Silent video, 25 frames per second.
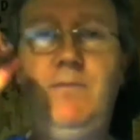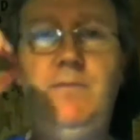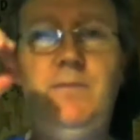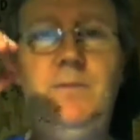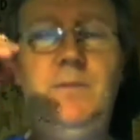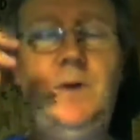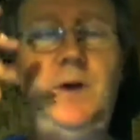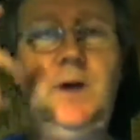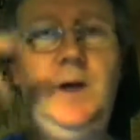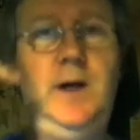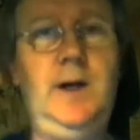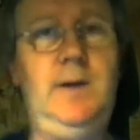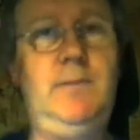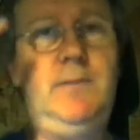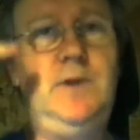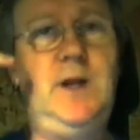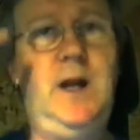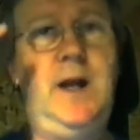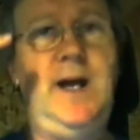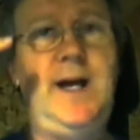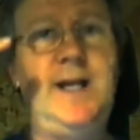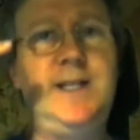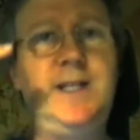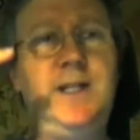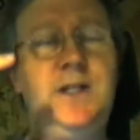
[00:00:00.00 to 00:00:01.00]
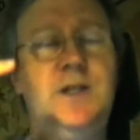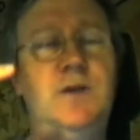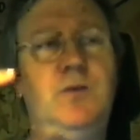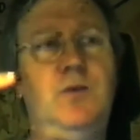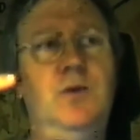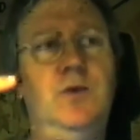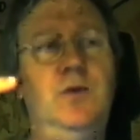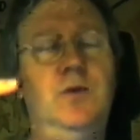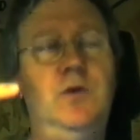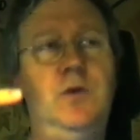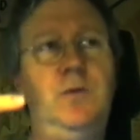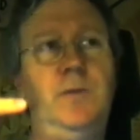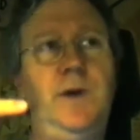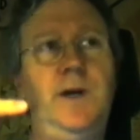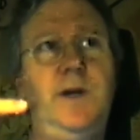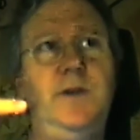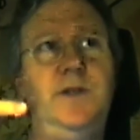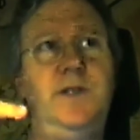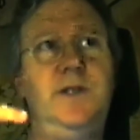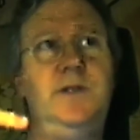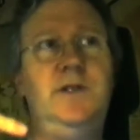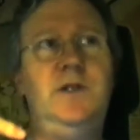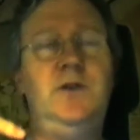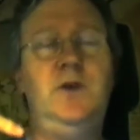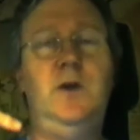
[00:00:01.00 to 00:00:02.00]
my glasses were
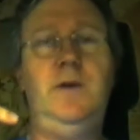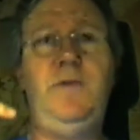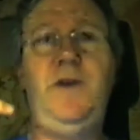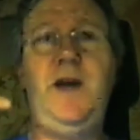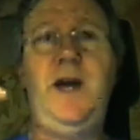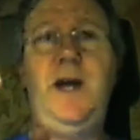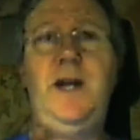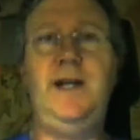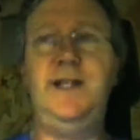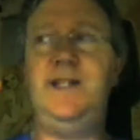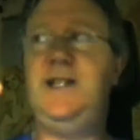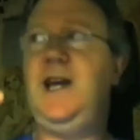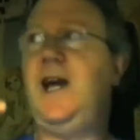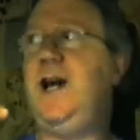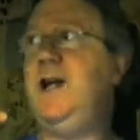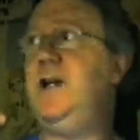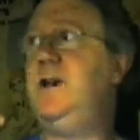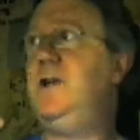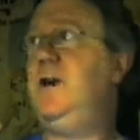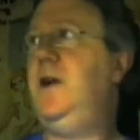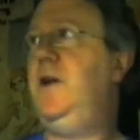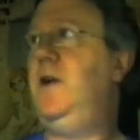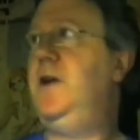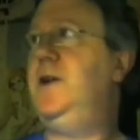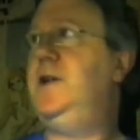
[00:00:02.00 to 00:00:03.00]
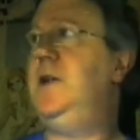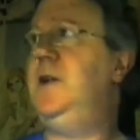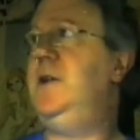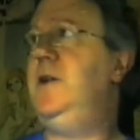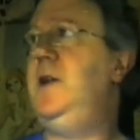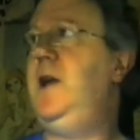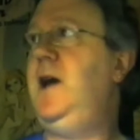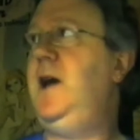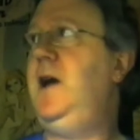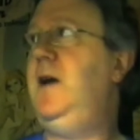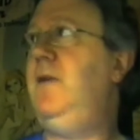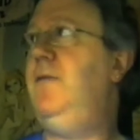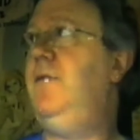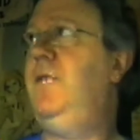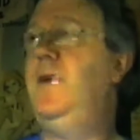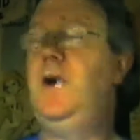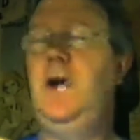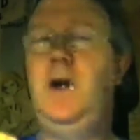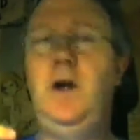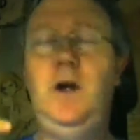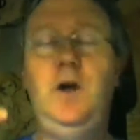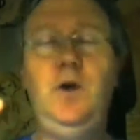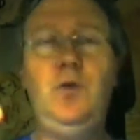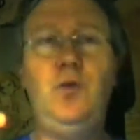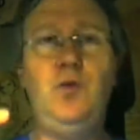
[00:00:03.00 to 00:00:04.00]
almost sort of out of date, and I didn't have
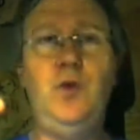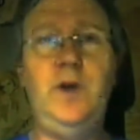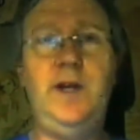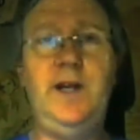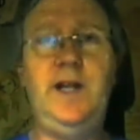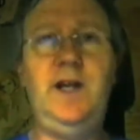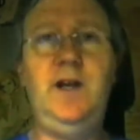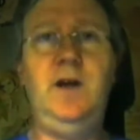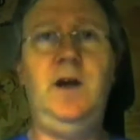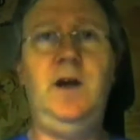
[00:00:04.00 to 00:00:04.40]
reading